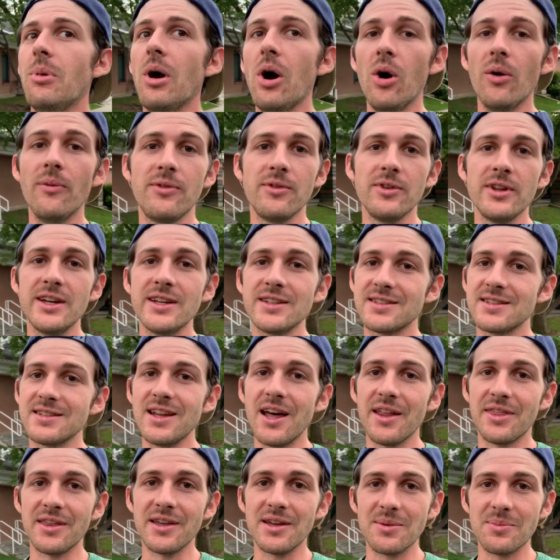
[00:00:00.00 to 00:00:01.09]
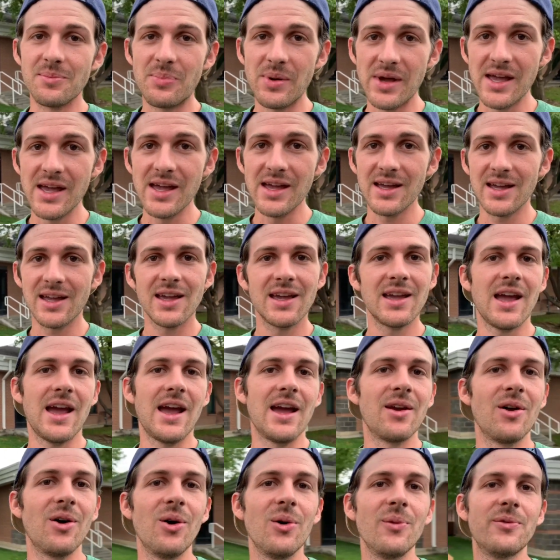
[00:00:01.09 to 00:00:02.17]
but hopefully it's nothing big,
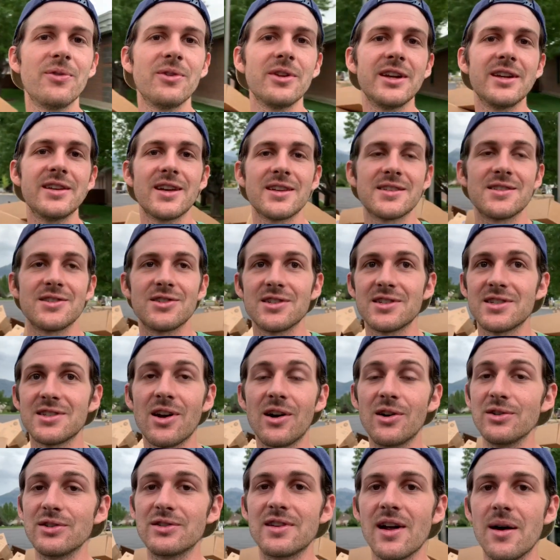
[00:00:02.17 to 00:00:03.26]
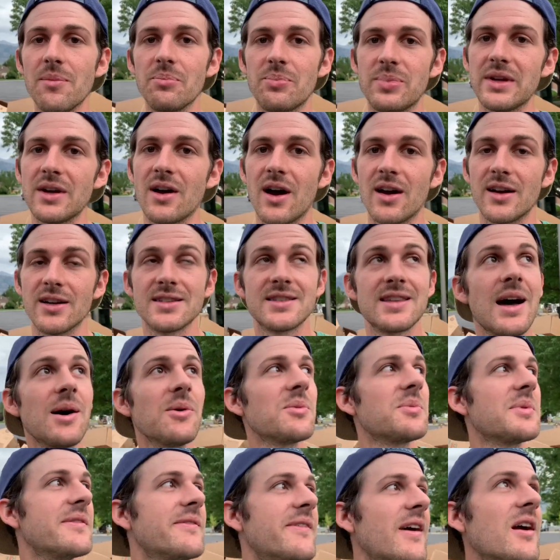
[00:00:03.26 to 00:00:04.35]
and hopefully it doesn't just start dumping on us. That
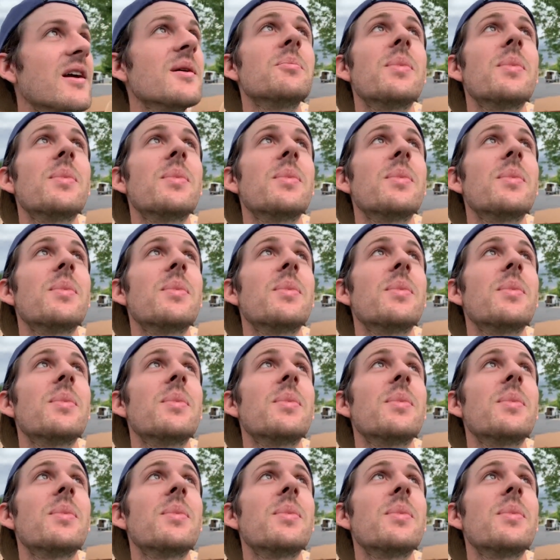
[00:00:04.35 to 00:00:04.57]
would be very